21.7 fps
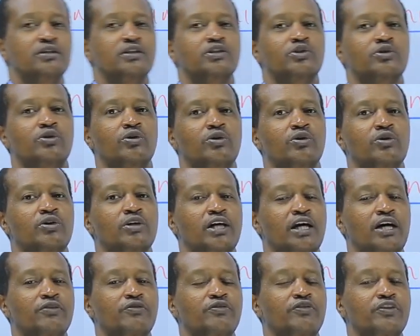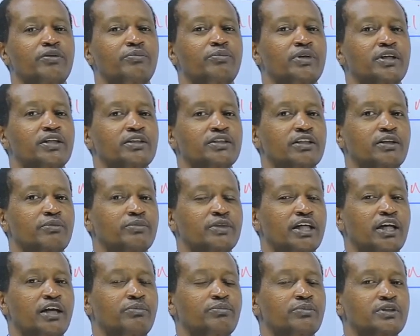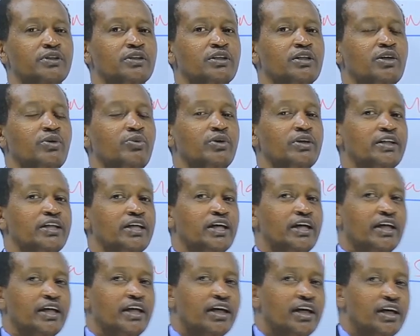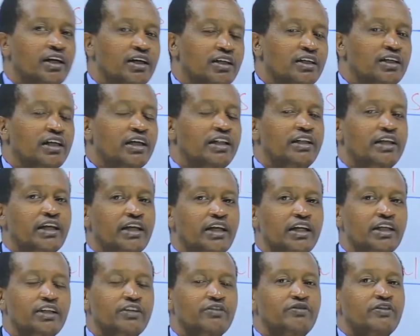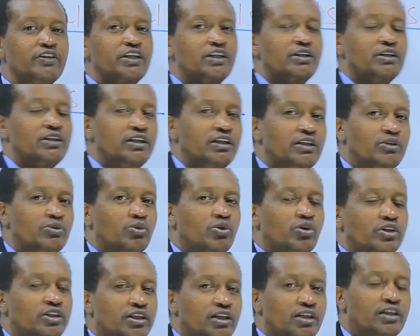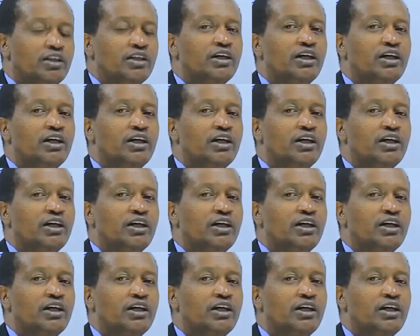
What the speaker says: So amphibians, sometimes when they are young, they live in water,